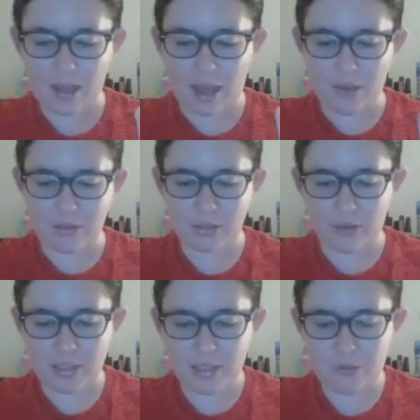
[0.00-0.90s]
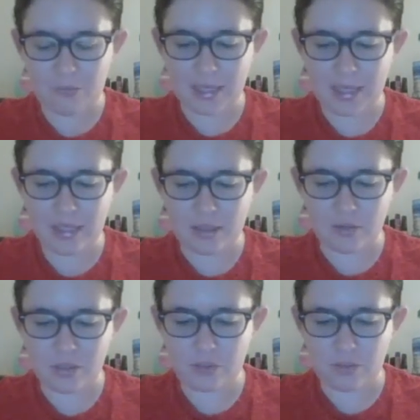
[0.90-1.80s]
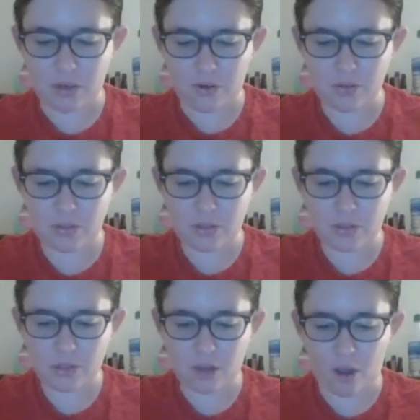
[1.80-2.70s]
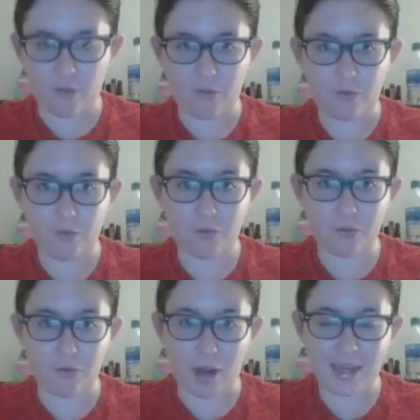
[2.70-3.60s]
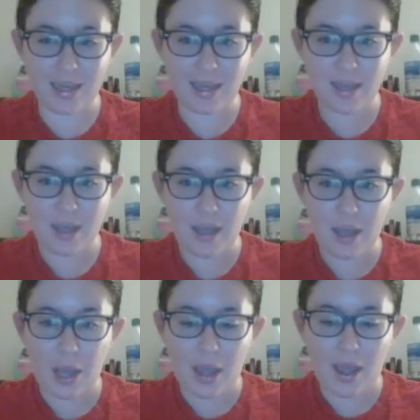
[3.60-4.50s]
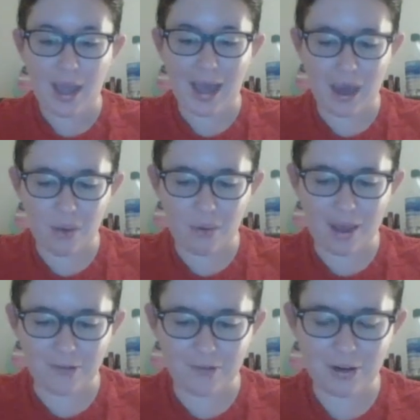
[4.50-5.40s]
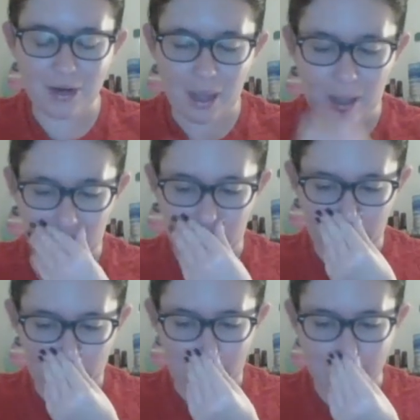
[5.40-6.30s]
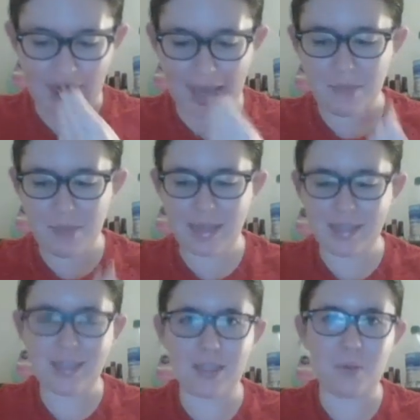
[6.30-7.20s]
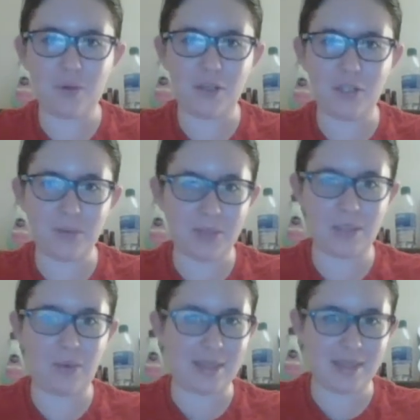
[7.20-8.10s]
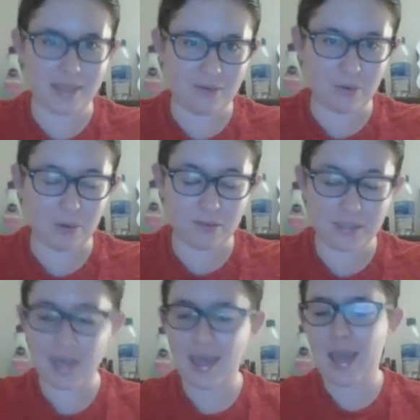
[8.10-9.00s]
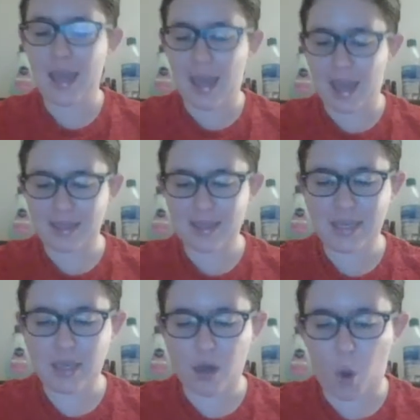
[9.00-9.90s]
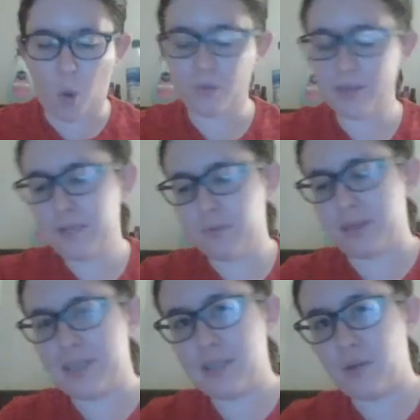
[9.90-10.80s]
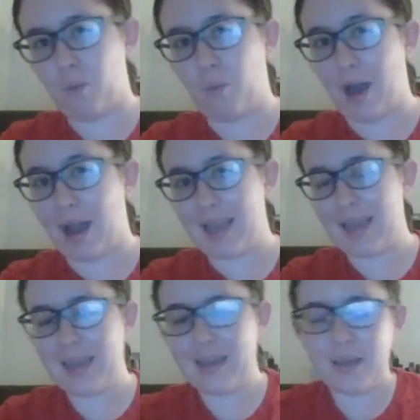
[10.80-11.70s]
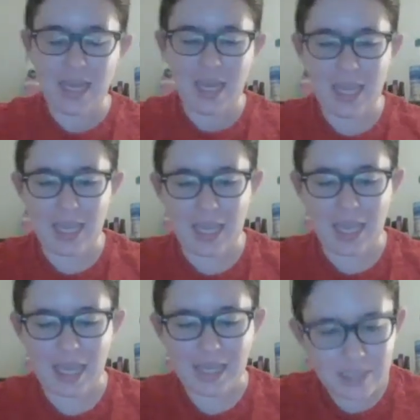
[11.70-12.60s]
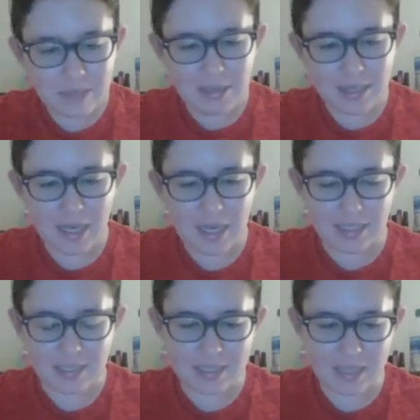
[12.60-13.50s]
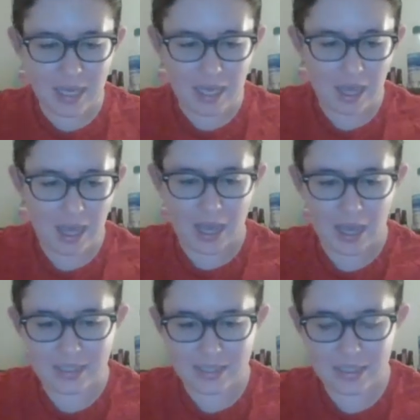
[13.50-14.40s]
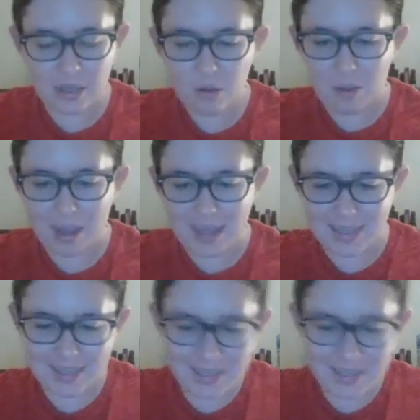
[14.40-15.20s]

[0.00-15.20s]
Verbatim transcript: I was going to do Mickey Lonesome Ghosts on Friday. However, um, I can't make it a double feature with Snow White and the Seven Dwarfs. And the only reason why is because uh, Snow White